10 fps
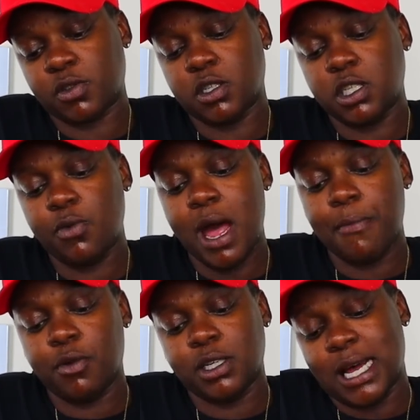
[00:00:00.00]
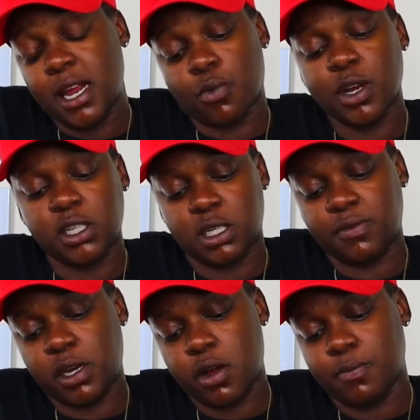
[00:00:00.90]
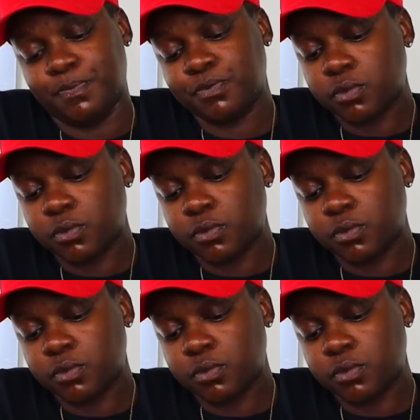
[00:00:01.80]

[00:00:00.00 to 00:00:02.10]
See, what happened was I didn't rush this video.